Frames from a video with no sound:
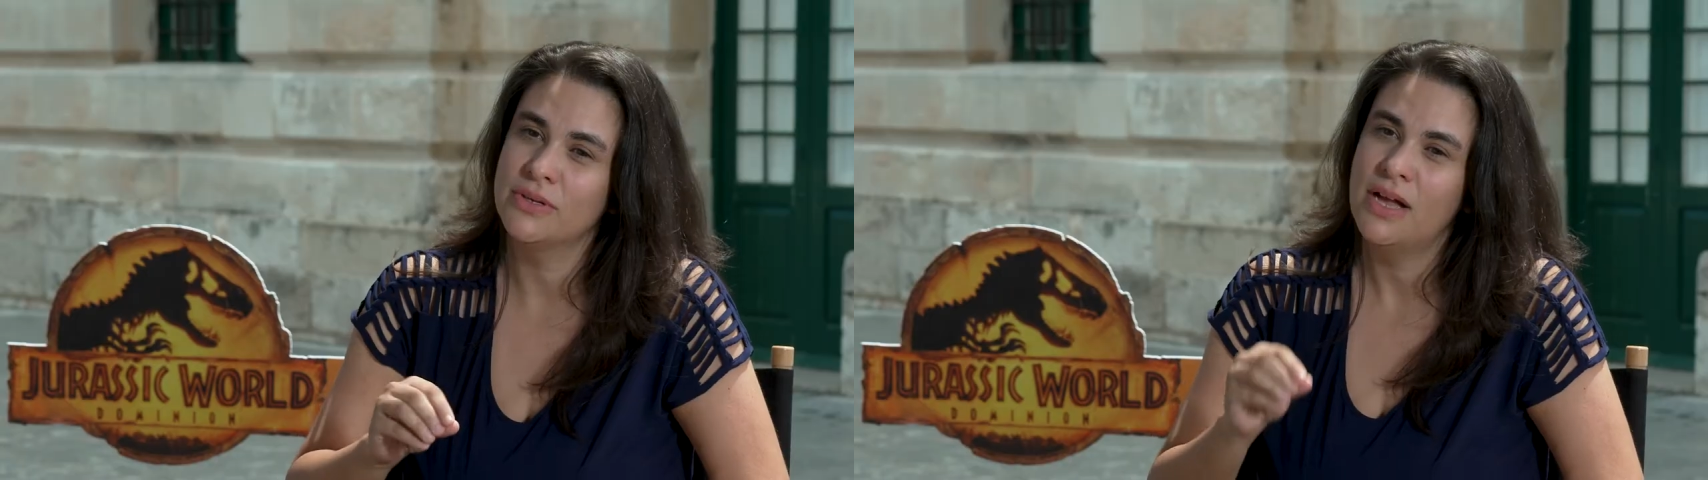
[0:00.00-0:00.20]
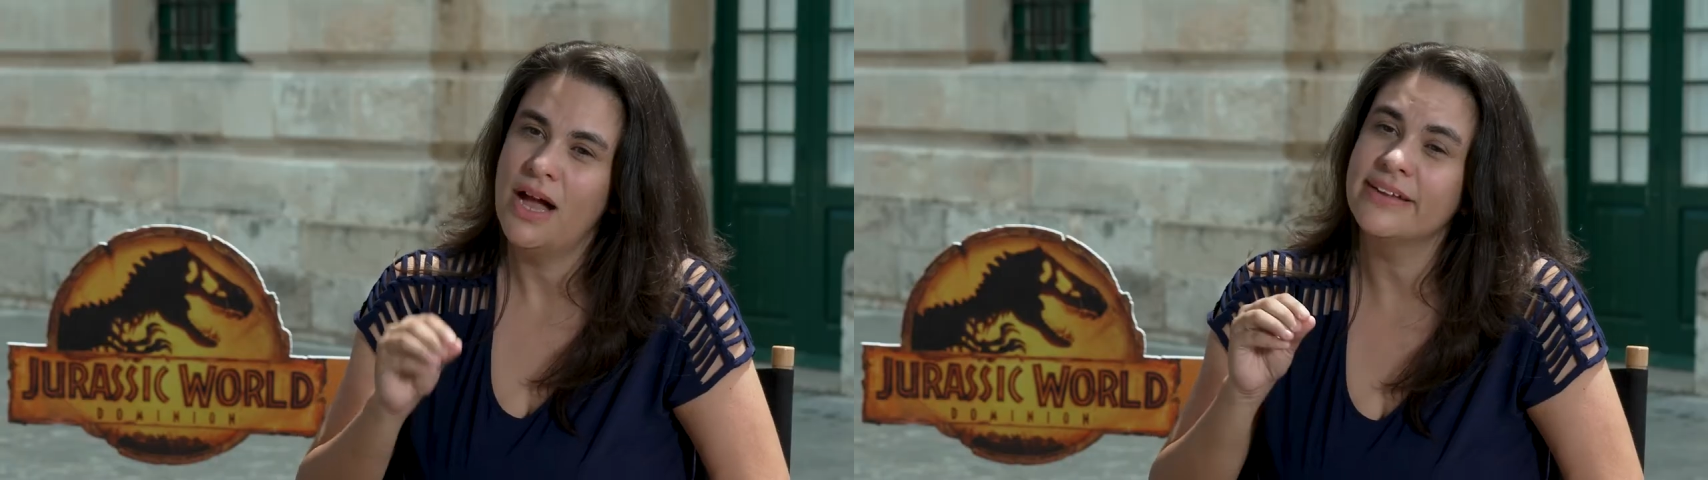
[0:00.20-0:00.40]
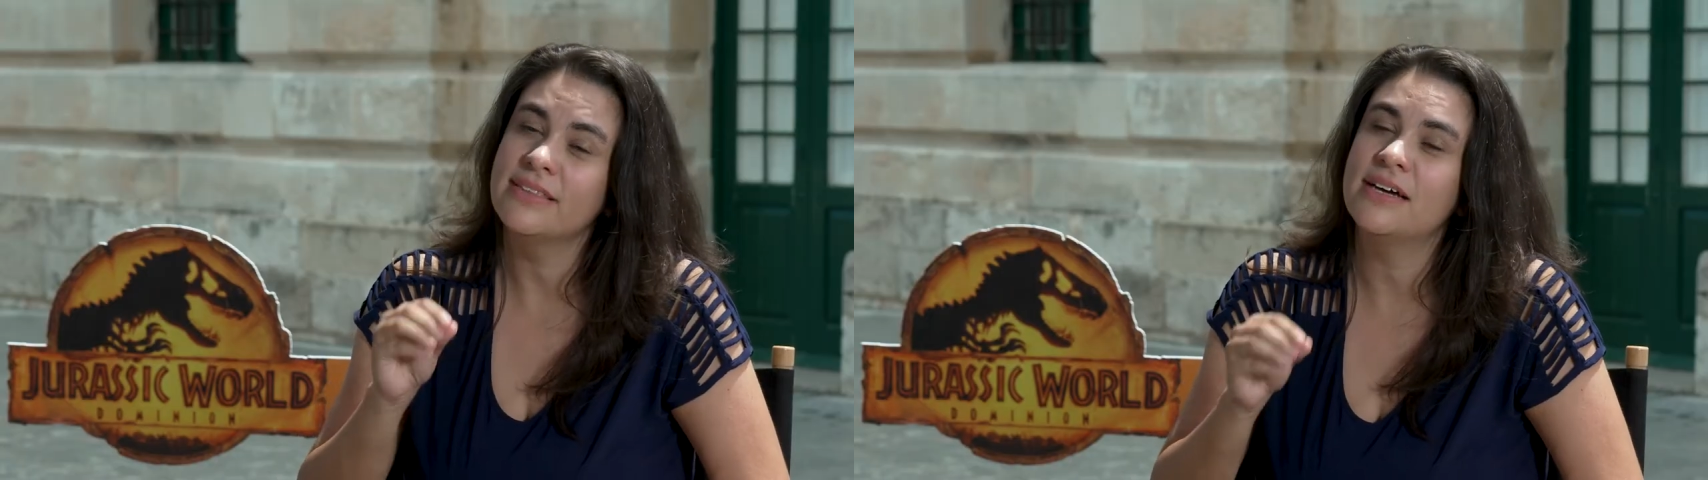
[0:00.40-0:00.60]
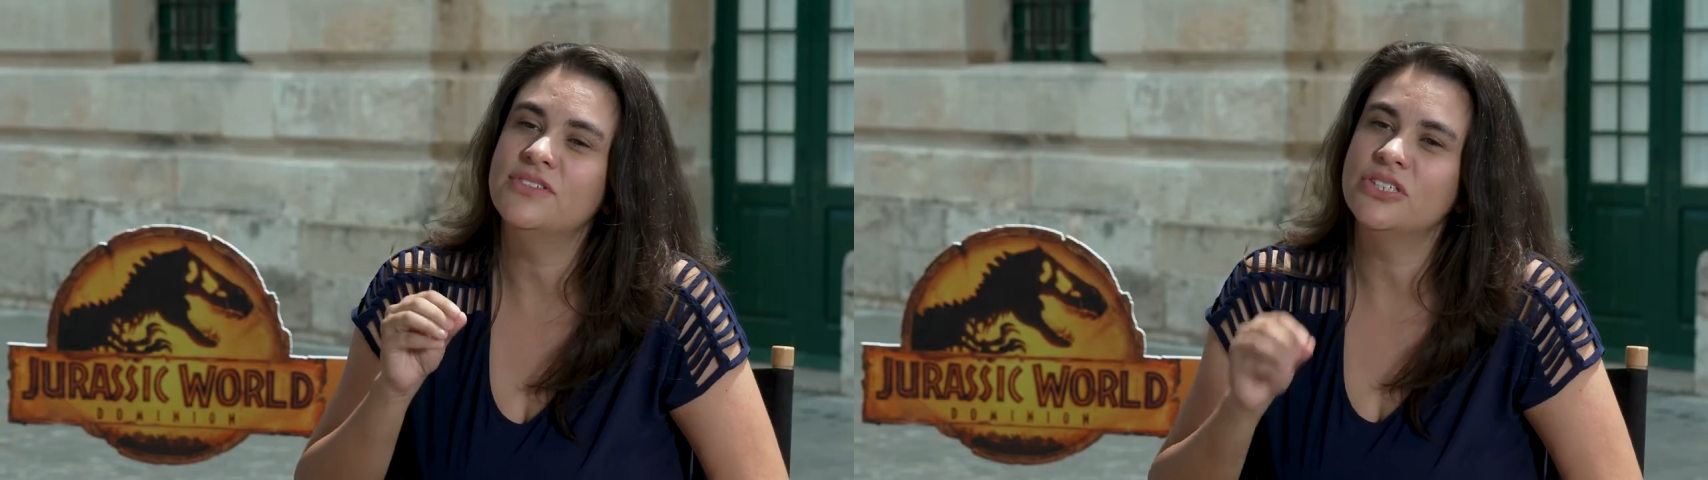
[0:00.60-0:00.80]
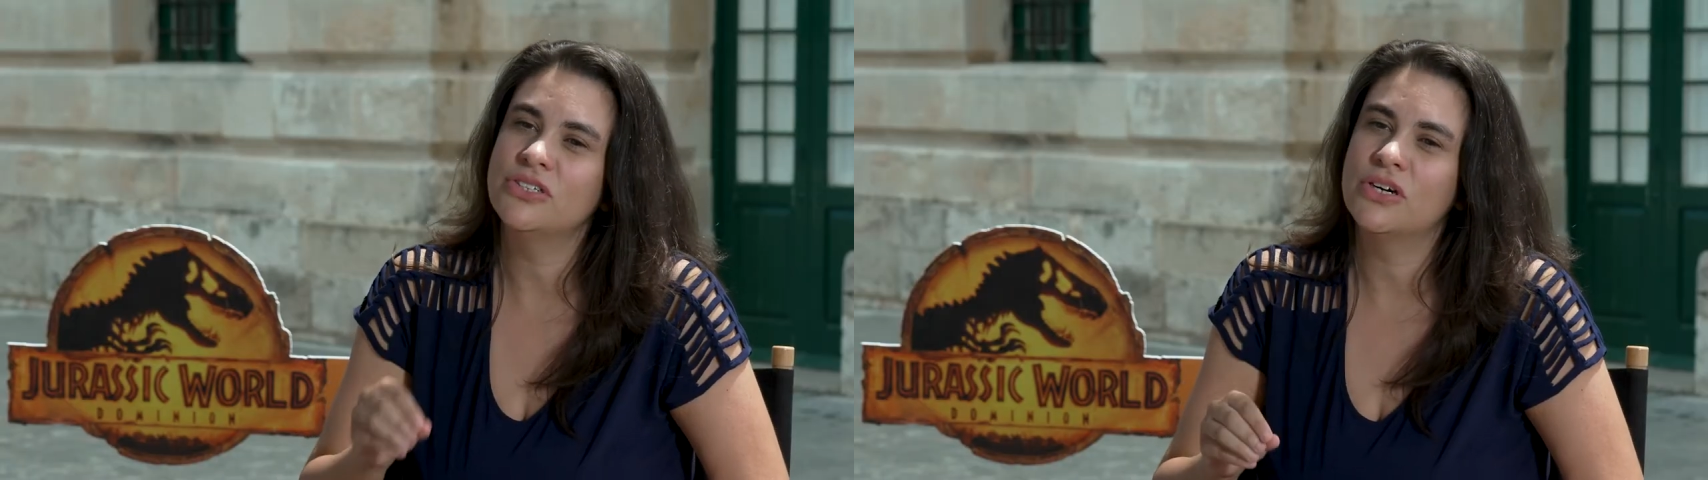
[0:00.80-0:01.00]
Yeah. I'd love
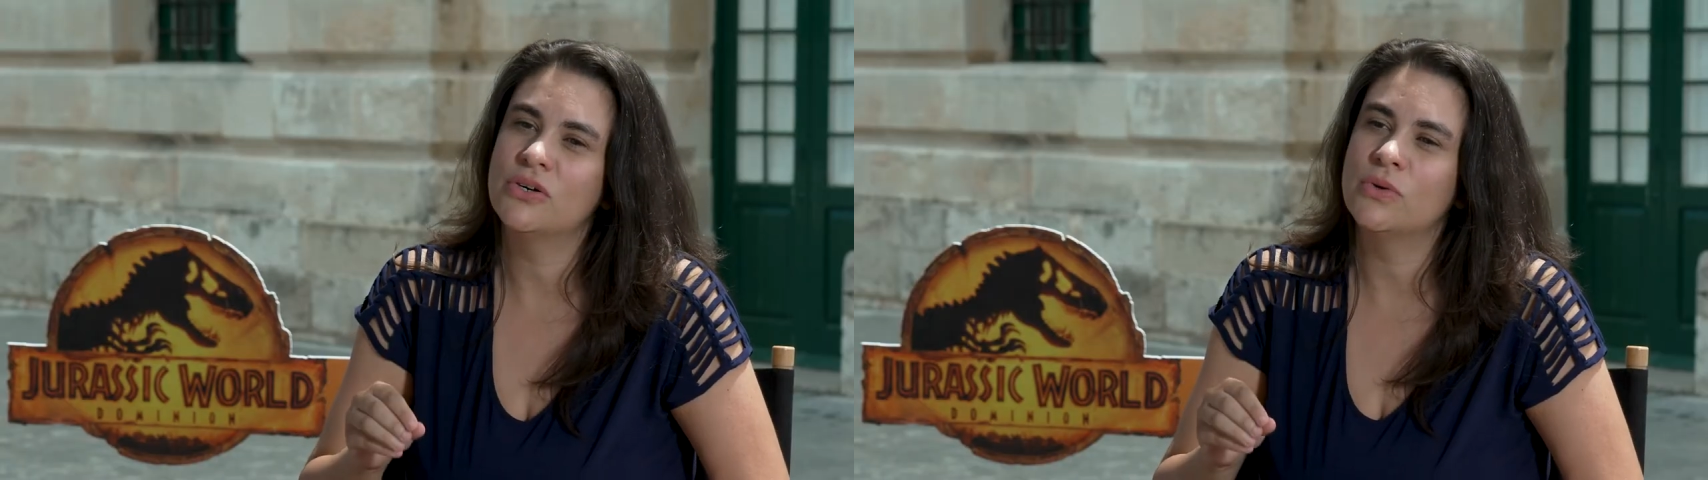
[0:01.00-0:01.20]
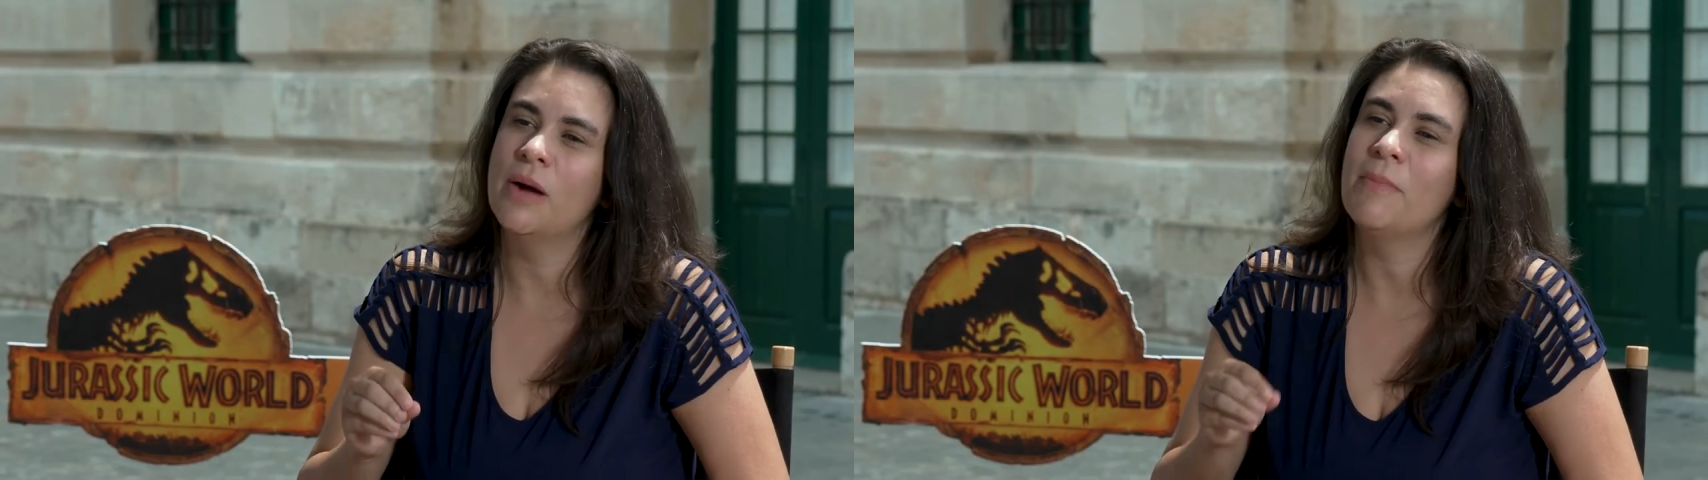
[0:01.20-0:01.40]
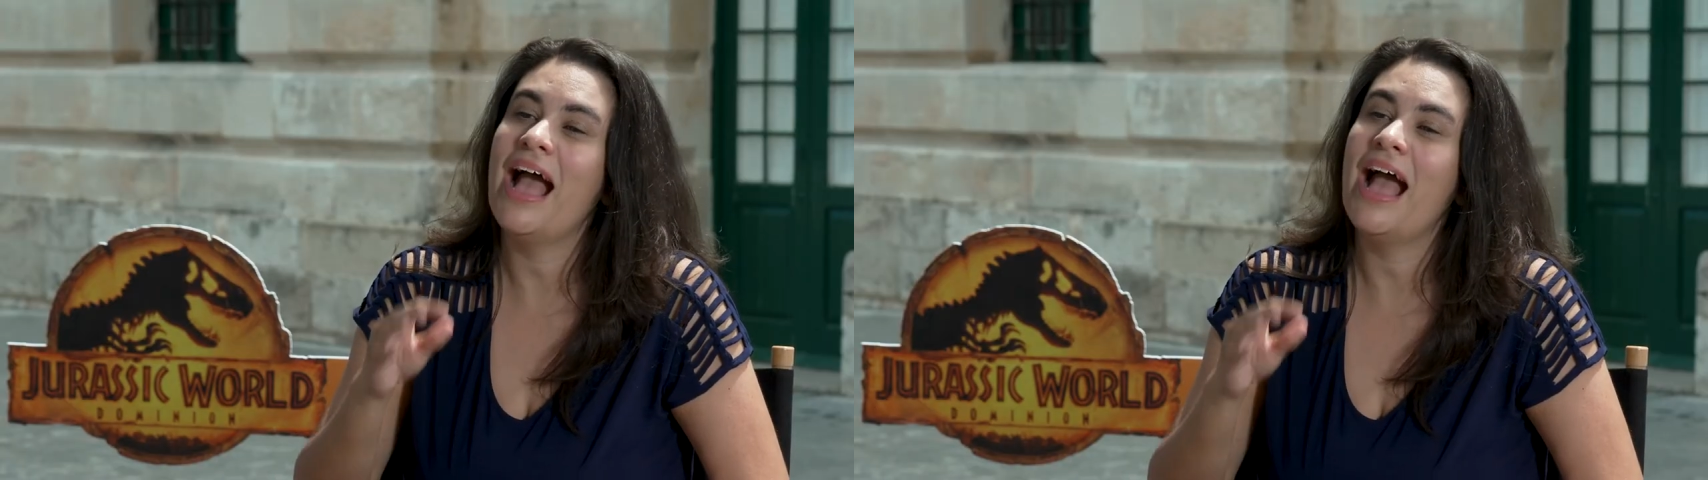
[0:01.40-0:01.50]
to know um,